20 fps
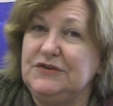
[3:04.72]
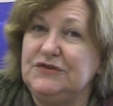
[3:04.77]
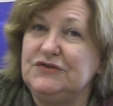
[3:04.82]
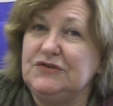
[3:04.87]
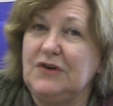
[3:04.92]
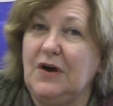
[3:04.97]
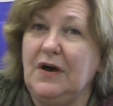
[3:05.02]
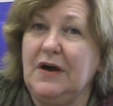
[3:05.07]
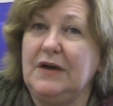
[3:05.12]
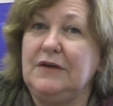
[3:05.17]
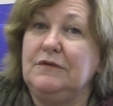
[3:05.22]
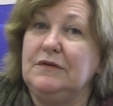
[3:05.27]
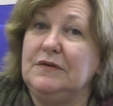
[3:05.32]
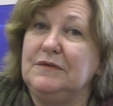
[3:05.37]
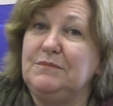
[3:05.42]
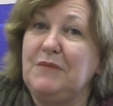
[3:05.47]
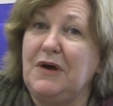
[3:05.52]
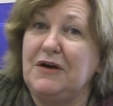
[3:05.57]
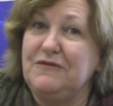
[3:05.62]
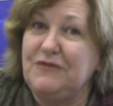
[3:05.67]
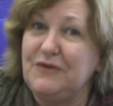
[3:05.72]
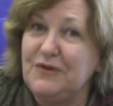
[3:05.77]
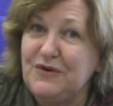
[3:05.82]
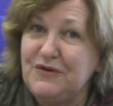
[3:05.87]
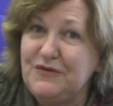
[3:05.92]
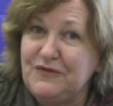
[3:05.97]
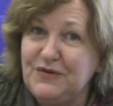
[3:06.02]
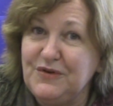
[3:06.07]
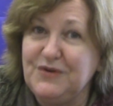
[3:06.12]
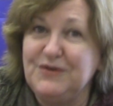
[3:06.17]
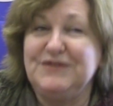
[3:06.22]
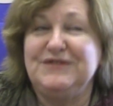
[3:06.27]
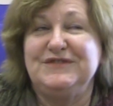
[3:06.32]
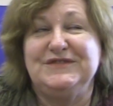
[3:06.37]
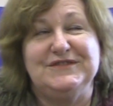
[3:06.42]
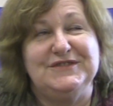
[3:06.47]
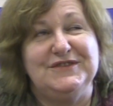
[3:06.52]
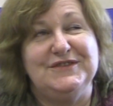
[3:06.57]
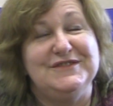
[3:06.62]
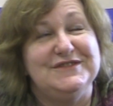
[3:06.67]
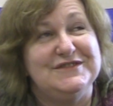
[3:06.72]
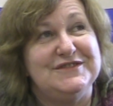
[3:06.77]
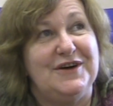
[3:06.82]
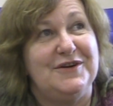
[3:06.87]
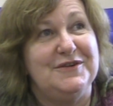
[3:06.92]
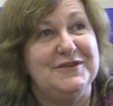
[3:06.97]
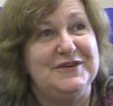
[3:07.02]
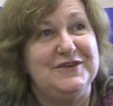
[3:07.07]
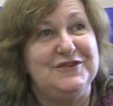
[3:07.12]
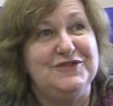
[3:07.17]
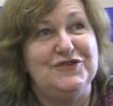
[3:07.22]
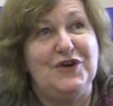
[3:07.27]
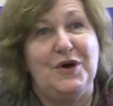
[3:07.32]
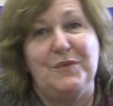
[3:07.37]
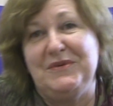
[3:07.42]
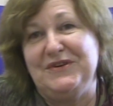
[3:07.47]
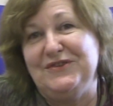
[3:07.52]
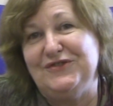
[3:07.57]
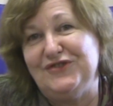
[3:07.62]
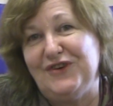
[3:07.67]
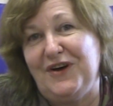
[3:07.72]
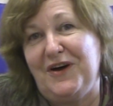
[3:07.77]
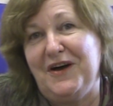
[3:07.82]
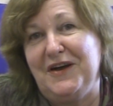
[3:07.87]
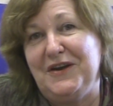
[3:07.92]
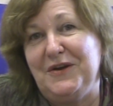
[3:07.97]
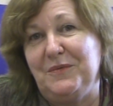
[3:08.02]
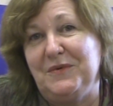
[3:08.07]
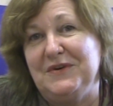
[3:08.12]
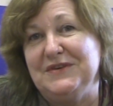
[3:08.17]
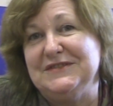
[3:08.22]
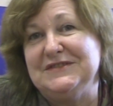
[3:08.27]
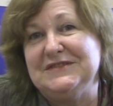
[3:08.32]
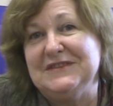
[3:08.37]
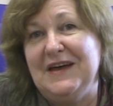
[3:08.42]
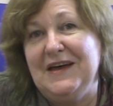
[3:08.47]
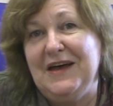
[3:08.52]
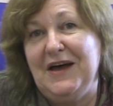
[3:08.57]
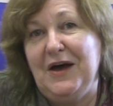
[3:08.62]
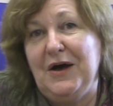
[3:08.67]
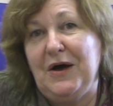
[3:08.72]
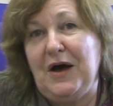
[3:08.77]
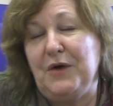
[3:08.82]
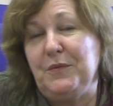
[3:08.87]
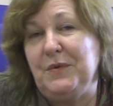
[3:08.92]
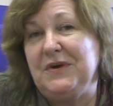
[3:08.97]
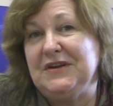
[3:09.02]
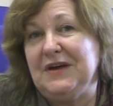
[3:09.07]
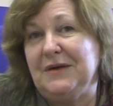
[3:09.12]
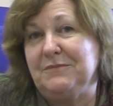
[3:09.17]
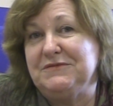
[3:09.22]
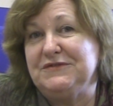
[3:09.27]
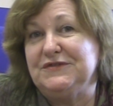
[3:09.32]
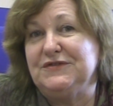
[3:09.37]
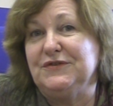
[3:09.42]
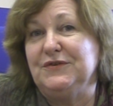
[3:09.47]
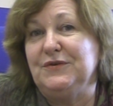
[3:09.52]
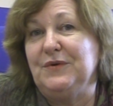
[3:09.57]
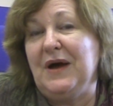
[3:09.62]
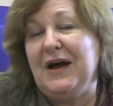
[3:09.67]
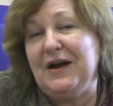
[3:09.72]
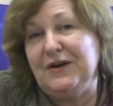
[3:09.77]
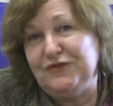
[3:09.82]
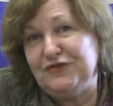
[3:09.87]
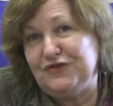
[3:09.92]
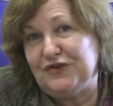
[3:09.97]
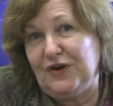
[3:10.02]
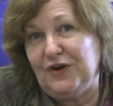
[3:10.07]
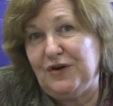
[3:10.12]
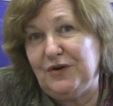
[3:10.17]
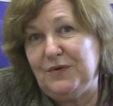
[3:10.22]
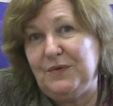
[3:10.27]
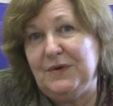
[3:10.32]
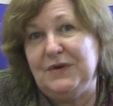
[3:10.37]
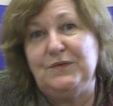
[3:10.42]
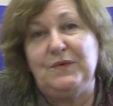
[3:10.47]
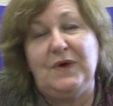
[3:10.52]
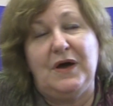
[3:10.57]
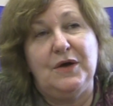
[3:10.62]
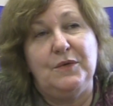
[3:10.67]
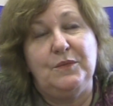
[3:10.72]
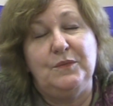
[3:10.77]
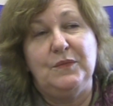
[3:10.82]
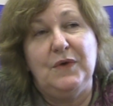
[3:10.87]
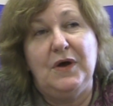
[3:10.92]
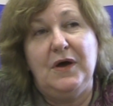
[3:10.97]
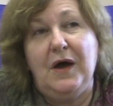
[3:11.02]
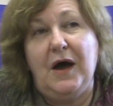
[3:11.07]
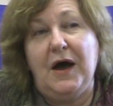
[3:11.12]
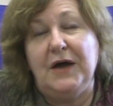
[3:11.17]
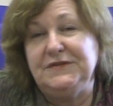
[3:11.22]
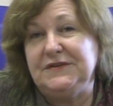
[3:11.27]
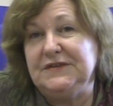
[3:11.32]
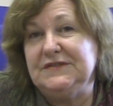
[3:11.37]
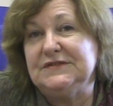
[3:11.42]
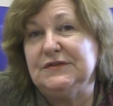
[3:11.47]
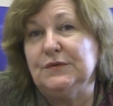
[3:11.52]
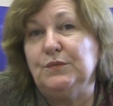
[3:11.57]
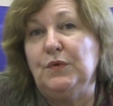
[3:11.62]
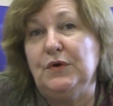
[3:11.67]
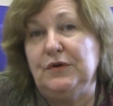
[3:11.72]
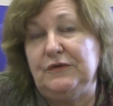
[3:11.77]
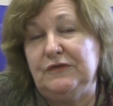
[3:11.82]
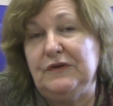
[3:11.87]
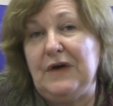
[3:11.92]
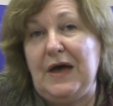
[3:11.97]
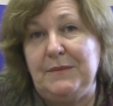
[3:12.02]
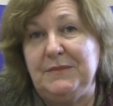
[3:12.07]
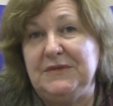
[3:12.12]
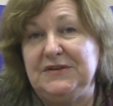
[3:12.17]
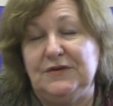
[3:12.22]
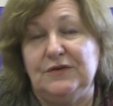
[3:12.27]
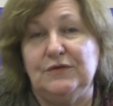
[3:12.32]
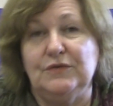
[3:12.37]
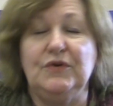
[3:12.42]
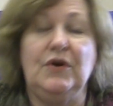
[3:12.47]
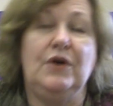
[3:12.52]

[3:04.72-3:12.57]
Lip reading: in China, and my very first consulting job in China was I went up to Hangzhou and I did some work for Ammantel